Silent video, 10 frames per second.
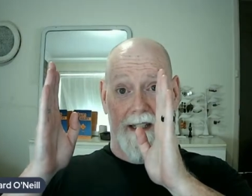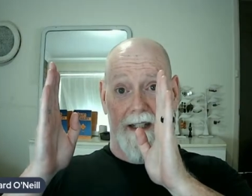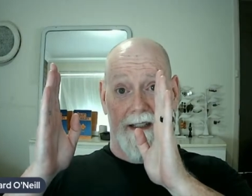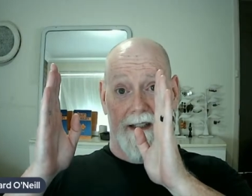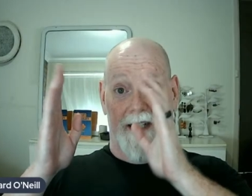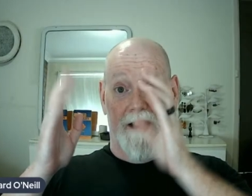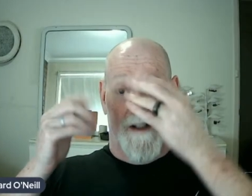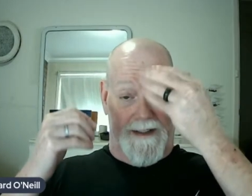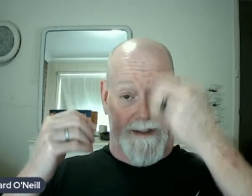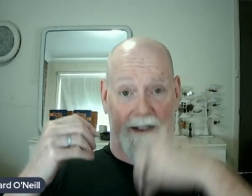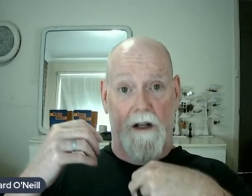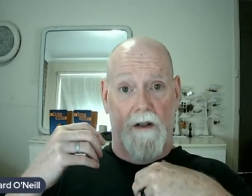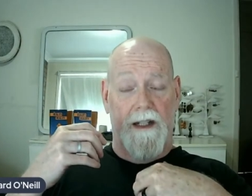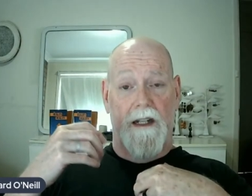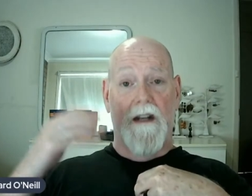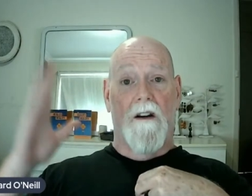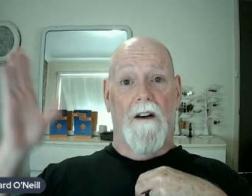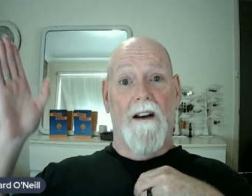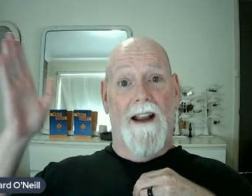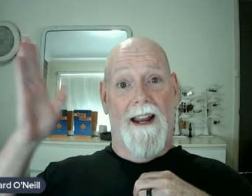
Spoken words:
that is Leonard is still here,